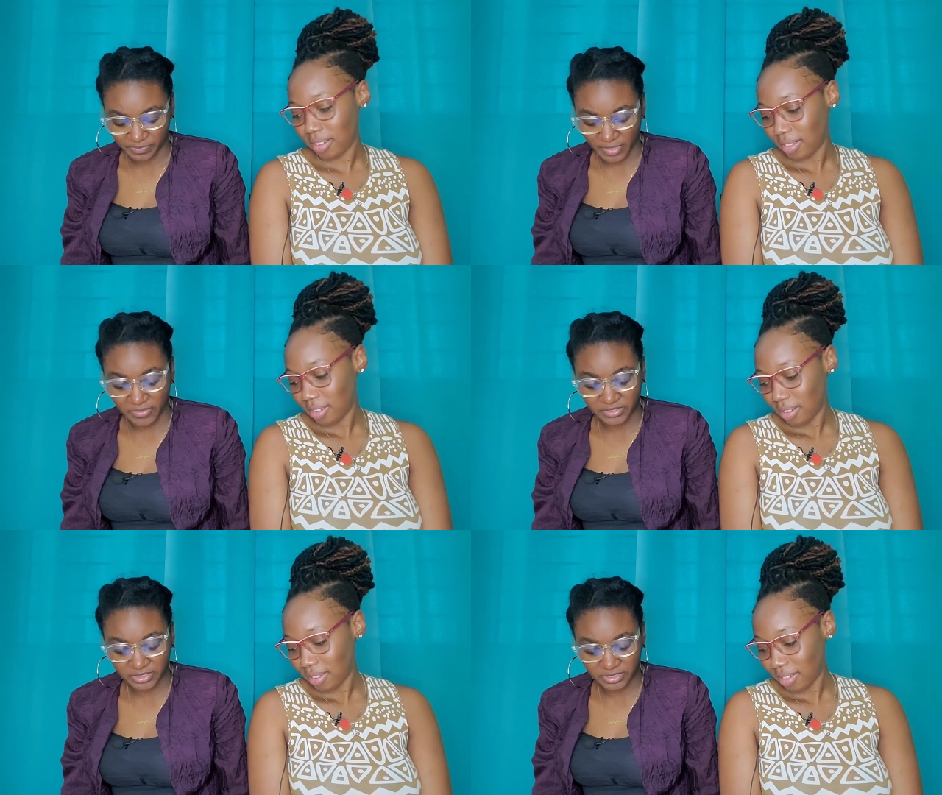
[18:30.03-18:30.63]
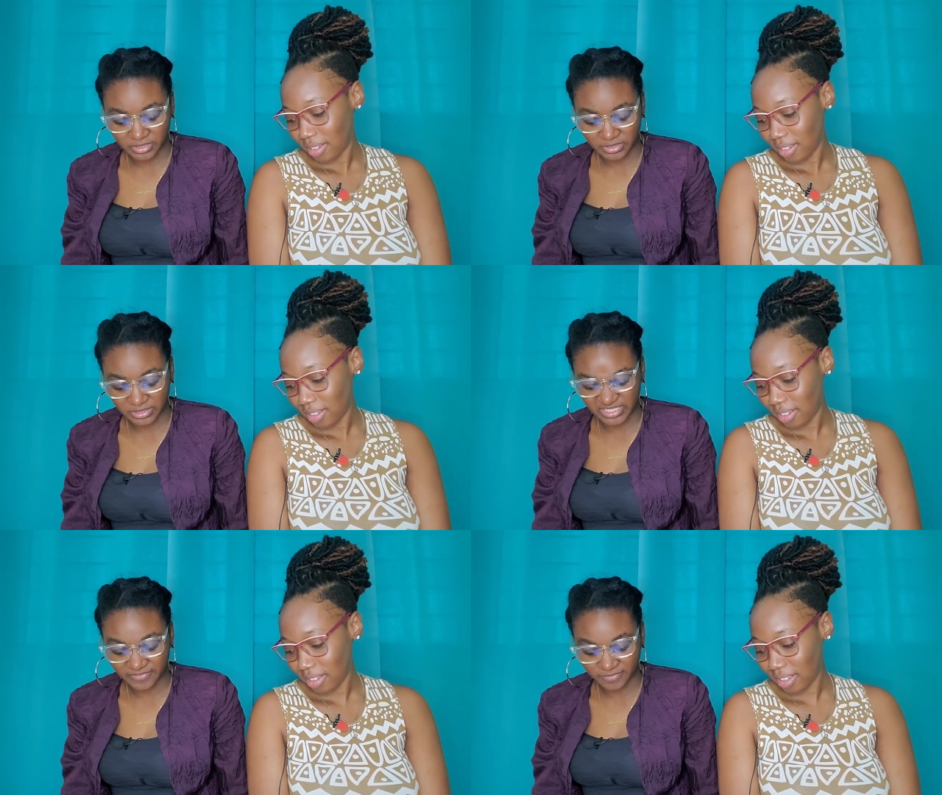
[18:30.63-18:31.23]
Speaker 1: I was thinking
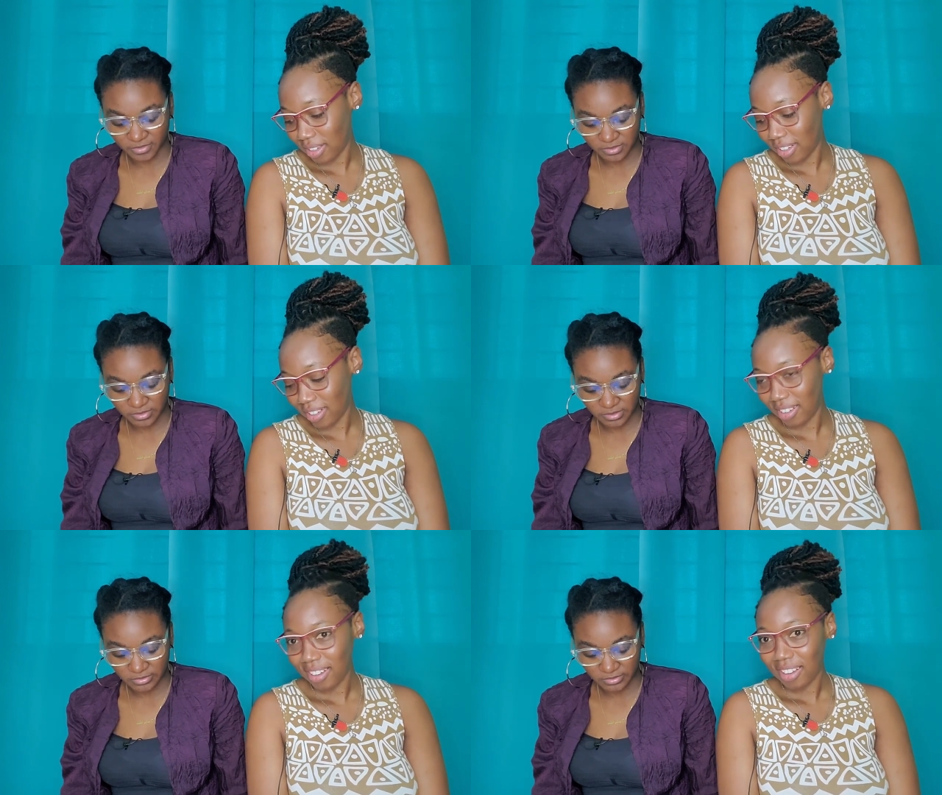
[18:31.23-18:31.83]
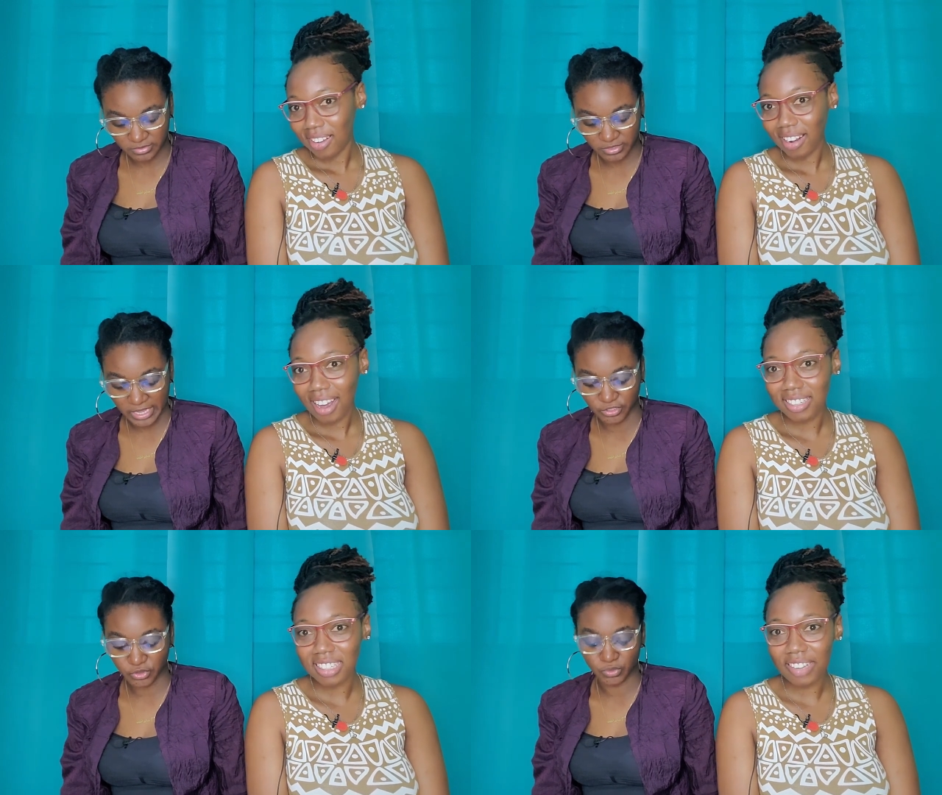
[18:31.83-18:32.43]
civil.
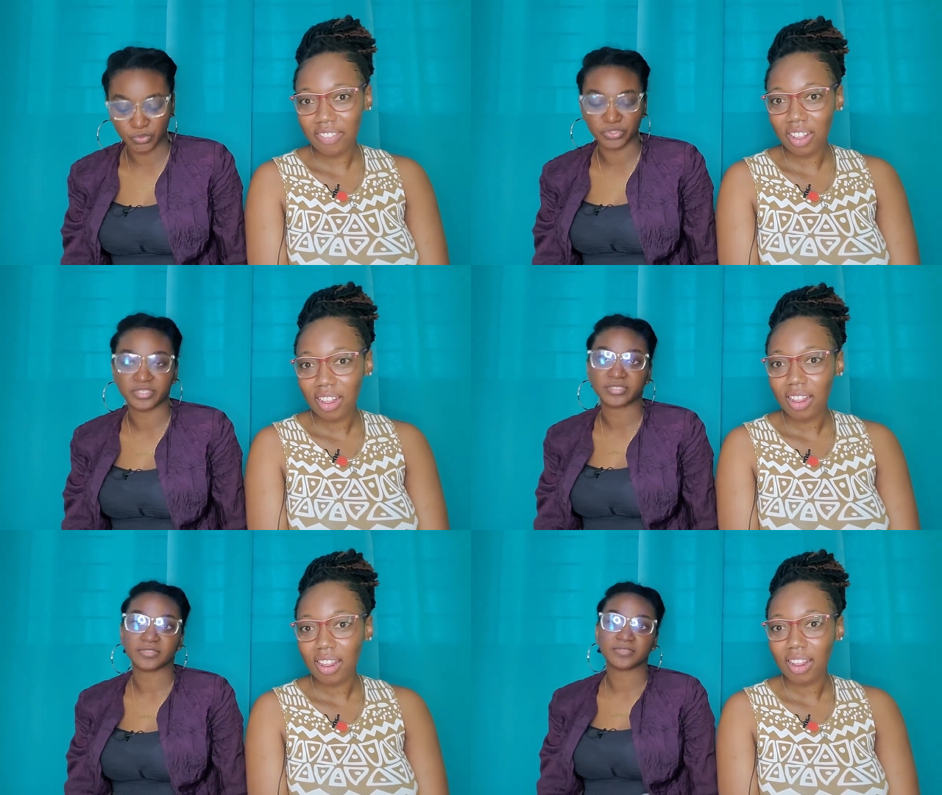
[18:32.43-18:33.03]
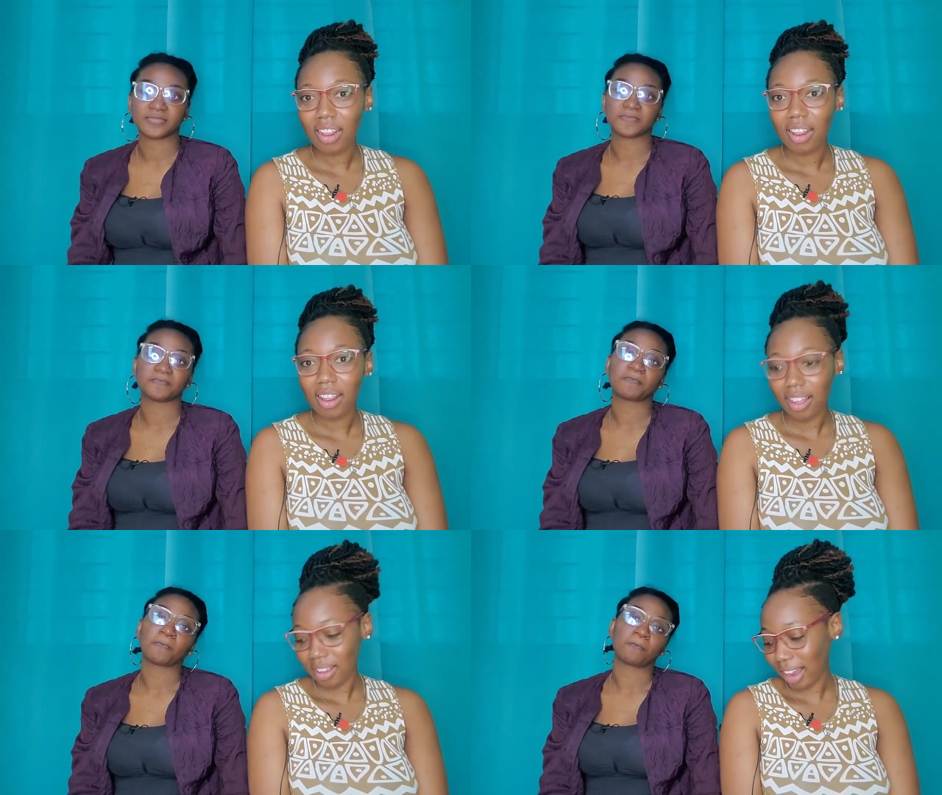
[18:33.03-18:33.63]
Like civil?
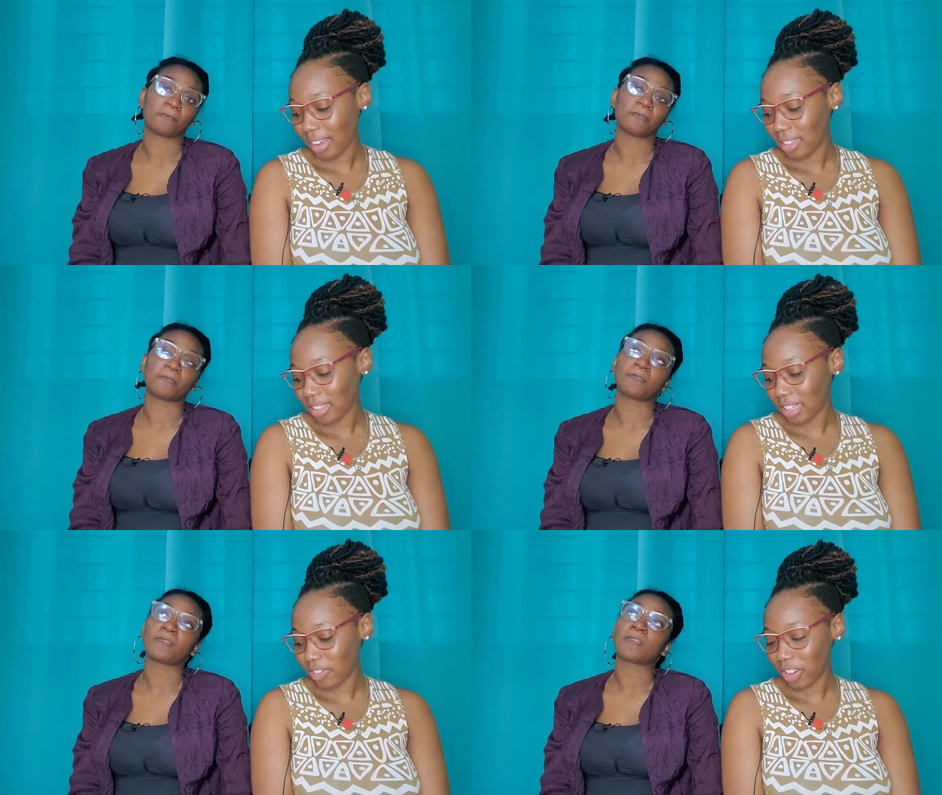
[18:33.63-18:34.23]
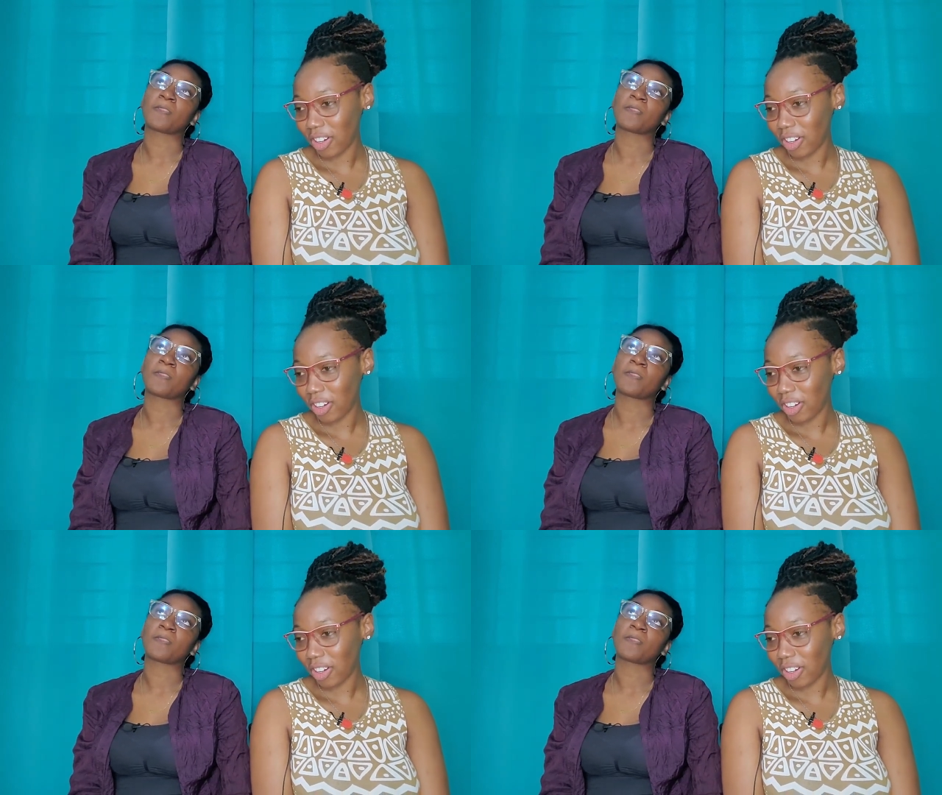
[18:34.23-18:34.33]
Speaker 2: Like mm -hmm. silver?